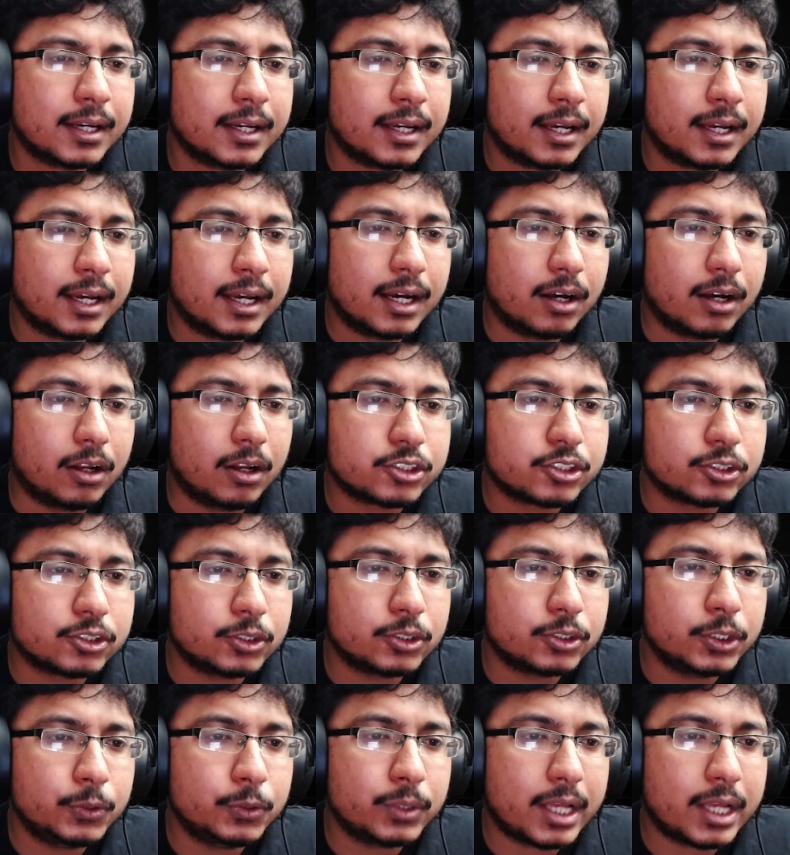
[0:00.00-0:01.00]
Also,
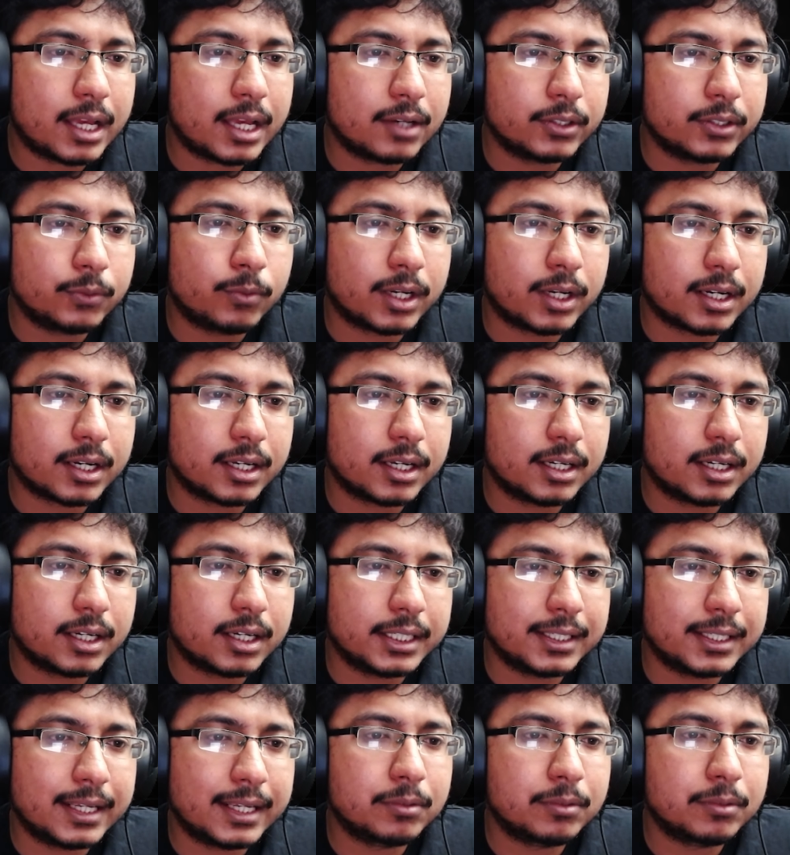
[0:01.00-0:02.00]
you want to
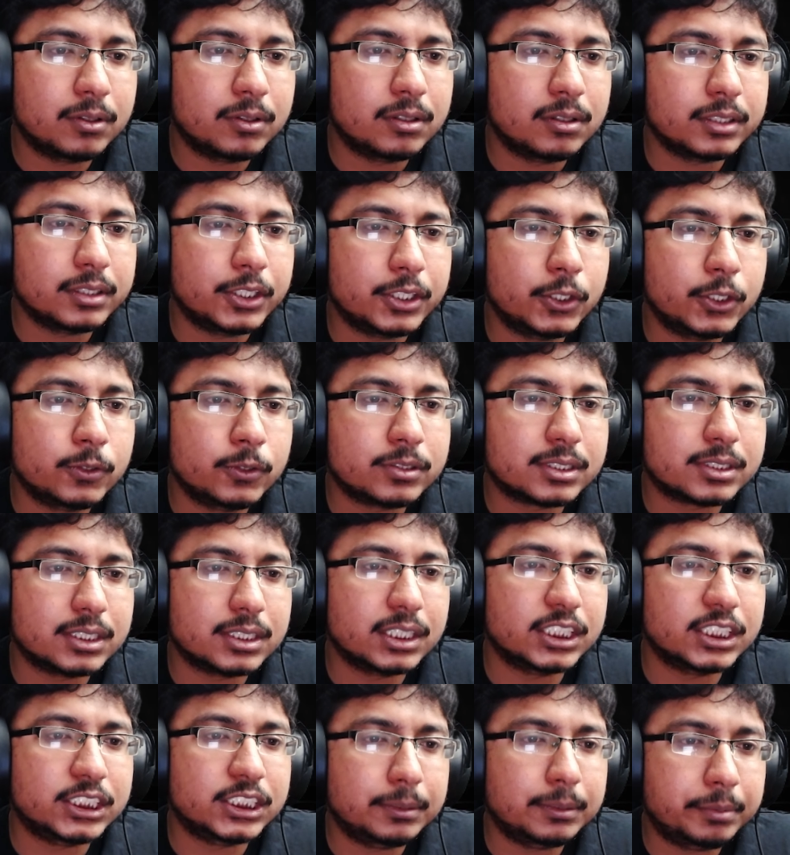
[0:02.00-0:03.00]
enable use
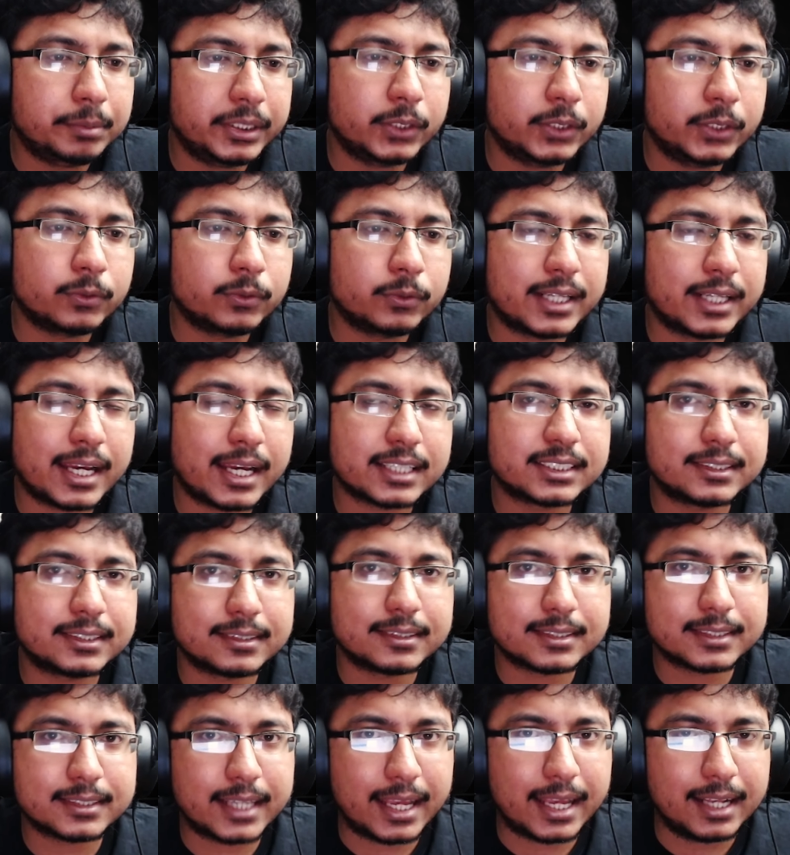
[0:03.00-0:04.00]
GPU texture
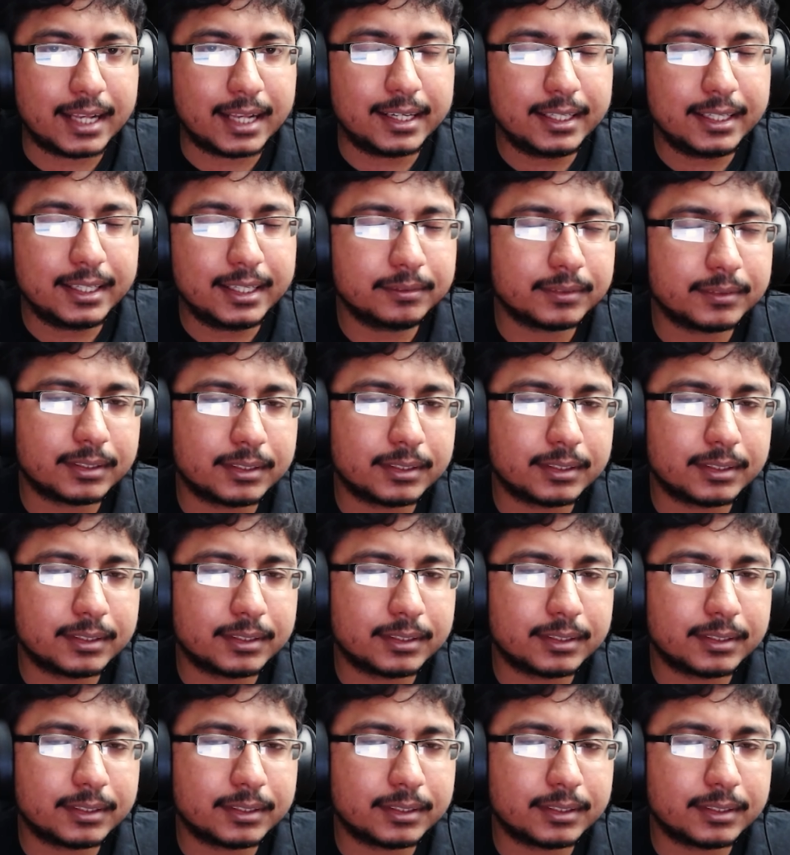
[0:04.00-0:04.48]
scaling.